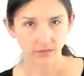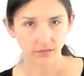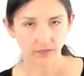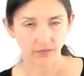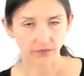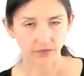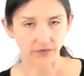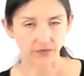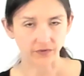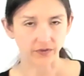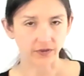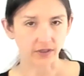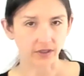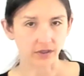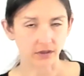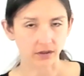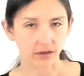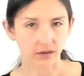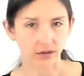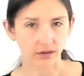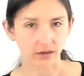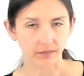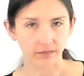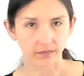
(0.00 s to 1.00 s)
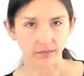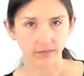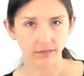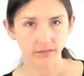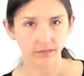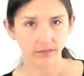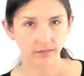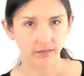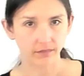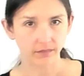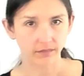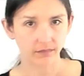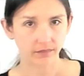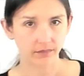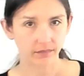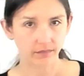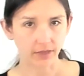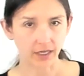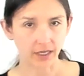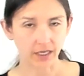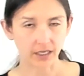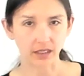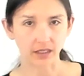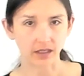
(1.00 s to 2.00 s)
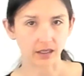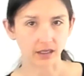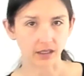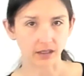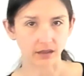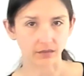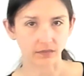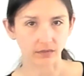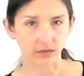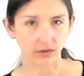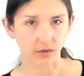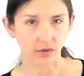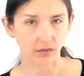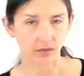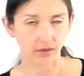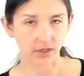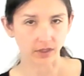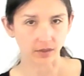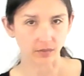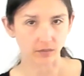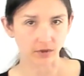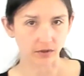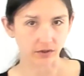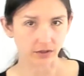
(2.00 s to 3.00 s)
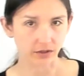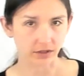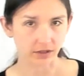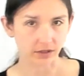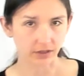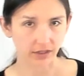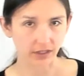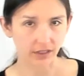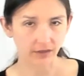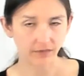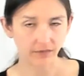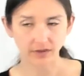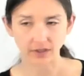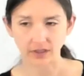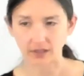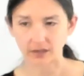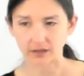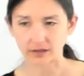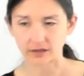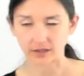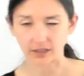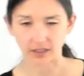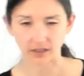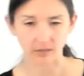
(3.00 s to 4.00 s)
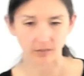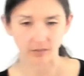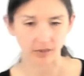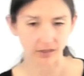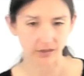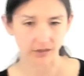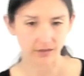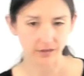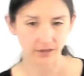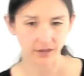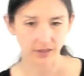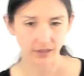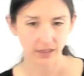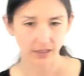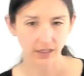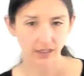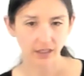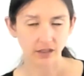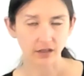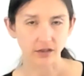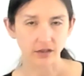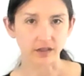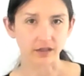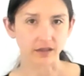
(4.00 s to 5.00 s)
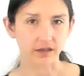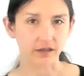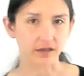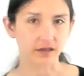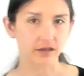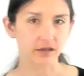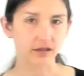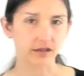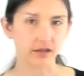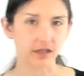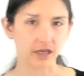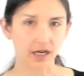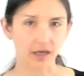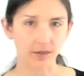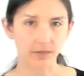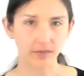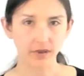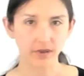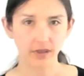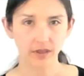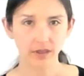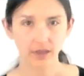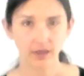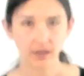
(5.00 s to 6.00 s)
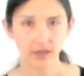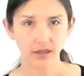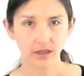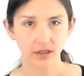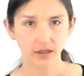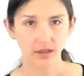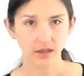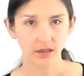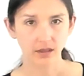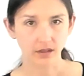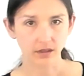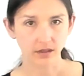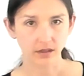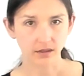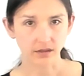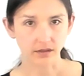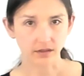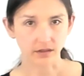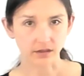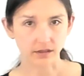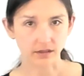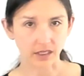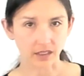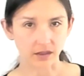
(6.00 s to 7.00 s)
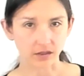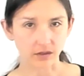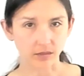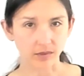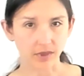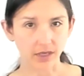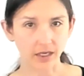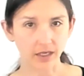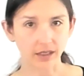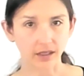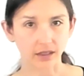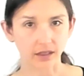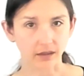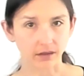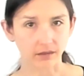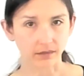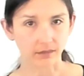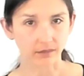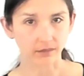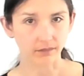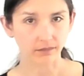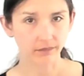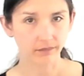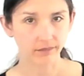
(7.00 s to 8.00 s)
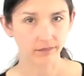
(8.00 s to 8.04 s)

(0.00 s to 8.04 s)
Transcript: fear, any kind of lower emotion, even excitement. Just stop, center back in,